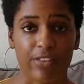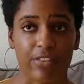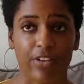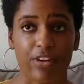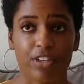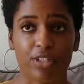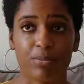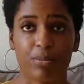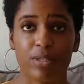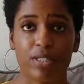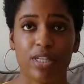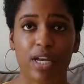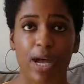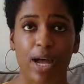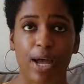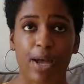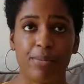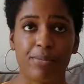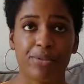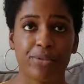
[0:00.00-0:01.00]
There's been
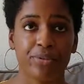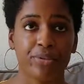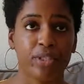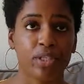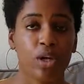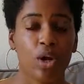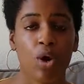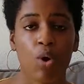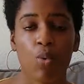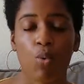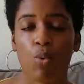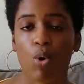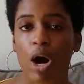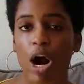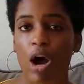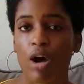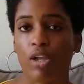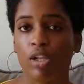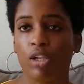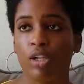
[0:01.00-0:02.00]
times where
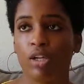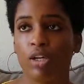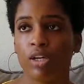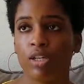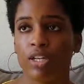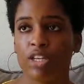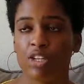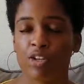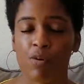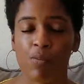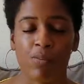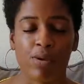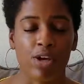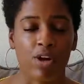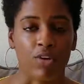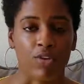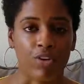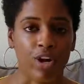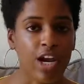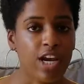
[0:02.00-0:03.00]
it'll be a
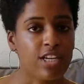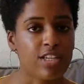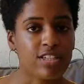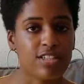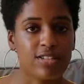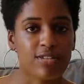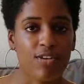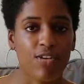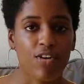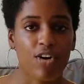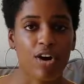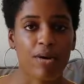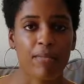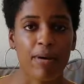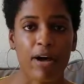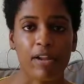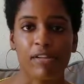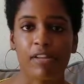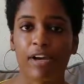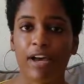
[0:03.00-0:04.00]
rainstorm,
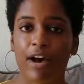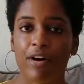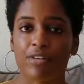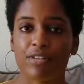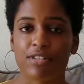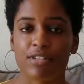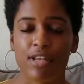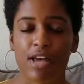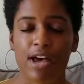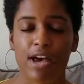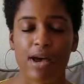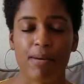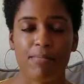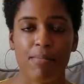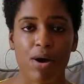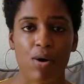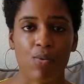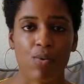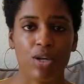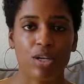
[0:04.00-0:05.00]
I'll look outside
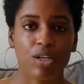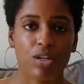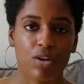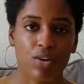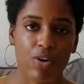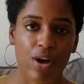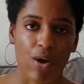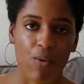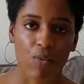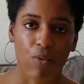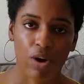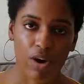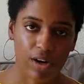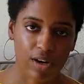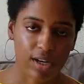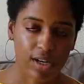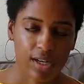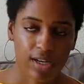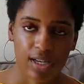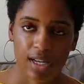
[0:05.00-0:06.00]
my window at
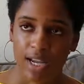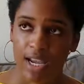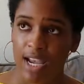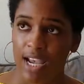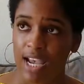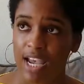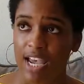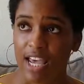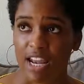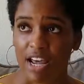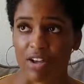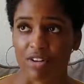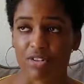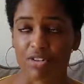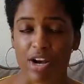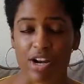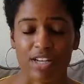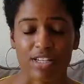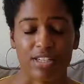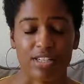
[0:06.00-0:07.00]
work and I'll
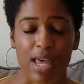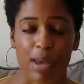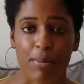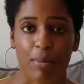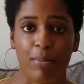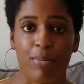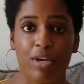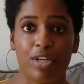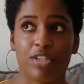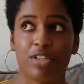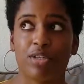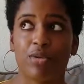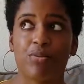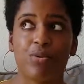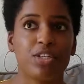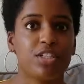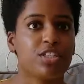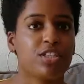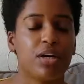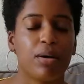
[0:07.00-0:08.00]
try to snap a picture,
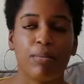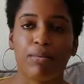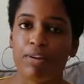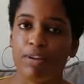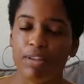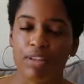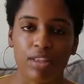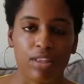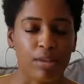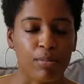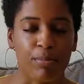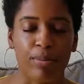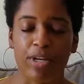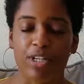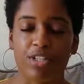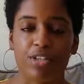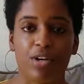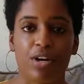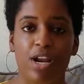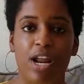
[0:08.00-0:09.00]
which the
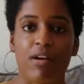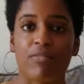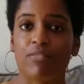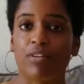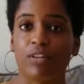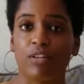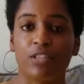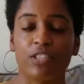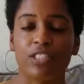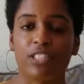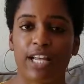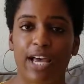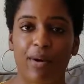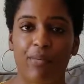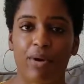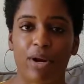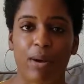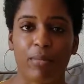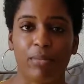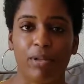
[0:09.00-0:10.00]
picture never looks like what
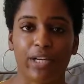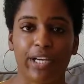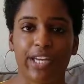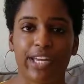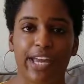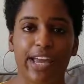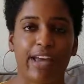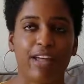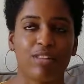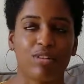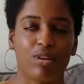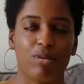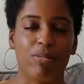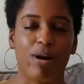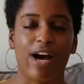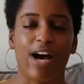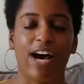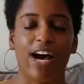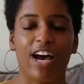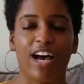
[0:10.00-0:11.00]
I'm looking at through my
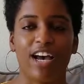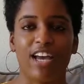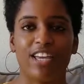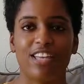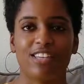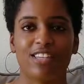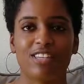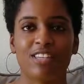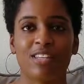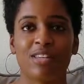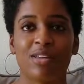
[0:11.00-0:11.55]
eyes.